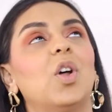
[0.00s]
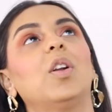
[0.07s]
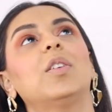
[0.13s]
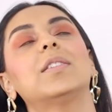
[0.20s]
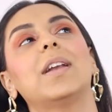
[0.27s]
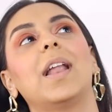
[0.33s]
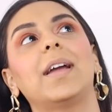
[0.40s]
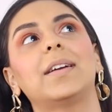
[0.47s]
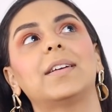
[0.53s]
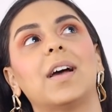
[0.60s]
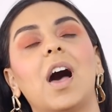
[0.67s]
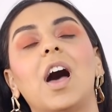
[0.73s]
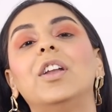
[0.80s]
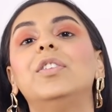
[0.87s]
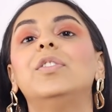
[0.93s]
not like
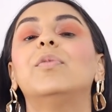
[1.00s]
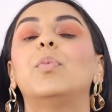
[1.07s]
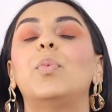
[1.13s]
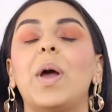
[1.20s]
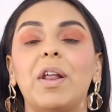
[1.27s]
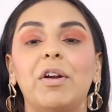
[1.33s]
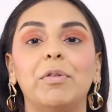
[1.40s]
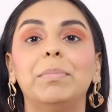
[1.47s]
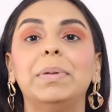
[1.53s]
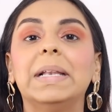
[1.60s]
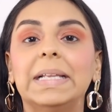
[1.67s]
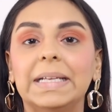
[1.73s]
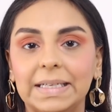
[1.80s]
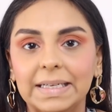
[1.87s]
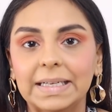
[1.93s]

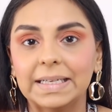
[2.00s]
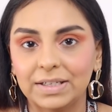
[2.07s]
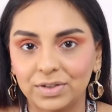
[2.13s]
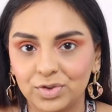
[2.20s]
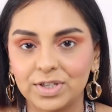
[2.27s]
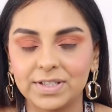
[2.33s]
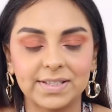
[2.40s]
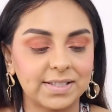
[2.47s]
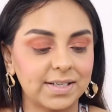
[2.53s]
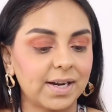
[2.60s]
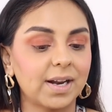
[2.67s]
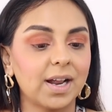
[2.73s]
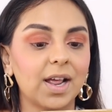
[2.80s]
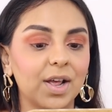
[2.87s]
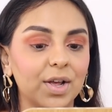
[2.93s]
unwearably
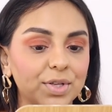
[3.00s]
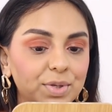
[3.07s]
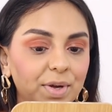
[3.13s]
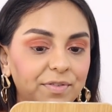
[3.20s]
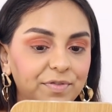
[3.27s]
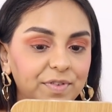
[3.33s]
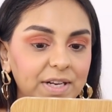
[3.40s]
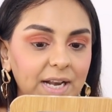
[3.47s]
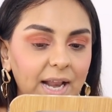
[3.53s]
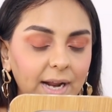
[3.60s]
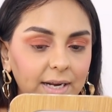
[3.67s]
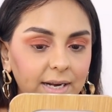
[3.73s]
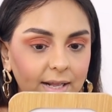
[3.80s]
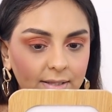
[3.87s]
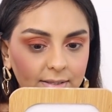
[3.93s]
interesting. So I feel
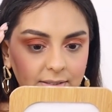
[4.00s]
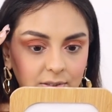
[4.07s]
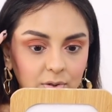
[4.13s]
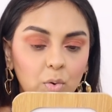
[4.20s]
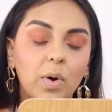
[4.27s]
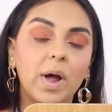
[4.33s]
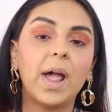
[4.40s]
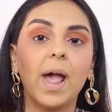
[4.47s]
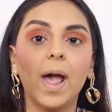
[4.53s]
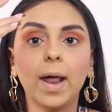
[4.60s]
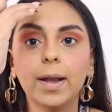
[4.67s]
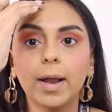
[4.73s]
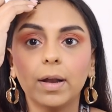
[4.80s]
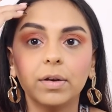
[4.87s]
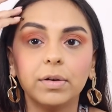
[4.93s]
like let's go
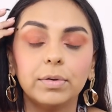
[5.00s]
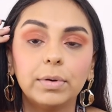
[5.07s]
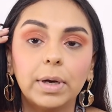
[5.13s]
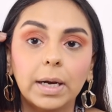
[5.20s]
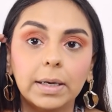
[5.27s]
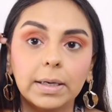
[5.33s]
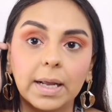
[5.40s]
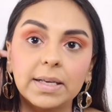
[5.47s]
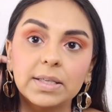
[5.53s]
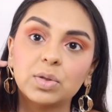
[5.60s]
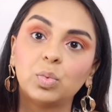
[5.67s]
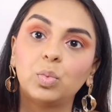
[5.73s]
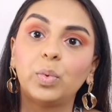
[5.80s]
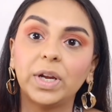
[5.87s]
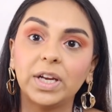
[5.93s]
ahead and do like a nice
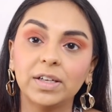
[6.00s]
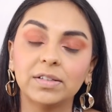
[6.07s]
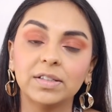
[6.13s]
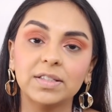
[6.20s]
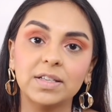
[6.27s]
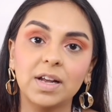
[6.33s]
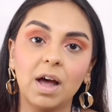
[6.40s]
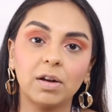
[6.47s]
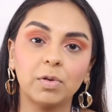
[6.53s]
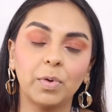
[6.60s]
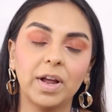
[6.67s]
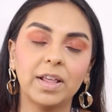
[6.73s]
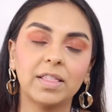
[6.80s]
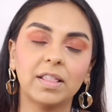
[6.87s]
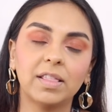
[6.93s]
wing to start
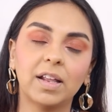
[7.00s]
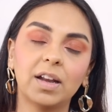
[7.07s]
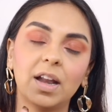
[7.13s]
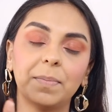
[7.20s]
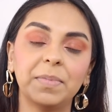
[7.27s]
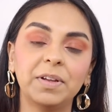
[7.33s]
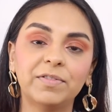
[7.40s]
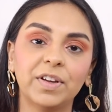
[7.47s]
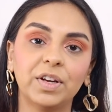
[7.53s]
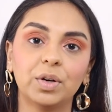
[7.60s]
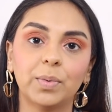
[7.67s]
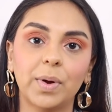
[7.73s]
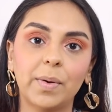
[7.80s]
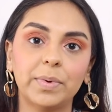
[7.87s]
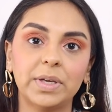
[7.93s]
with, and then let me
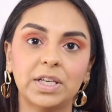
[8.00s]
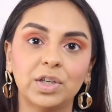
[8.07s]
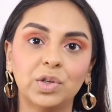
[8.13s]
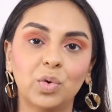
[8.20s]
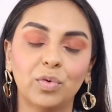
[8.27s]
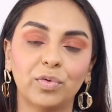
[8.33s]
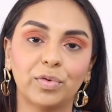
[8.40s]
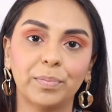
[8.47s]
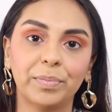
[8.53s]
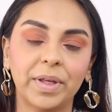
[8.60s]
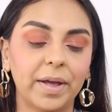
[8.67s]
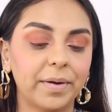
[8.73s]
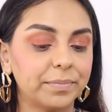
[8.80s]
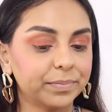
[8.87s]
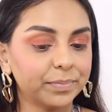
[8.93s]
figure where we can go from
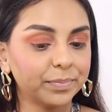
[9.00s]
there.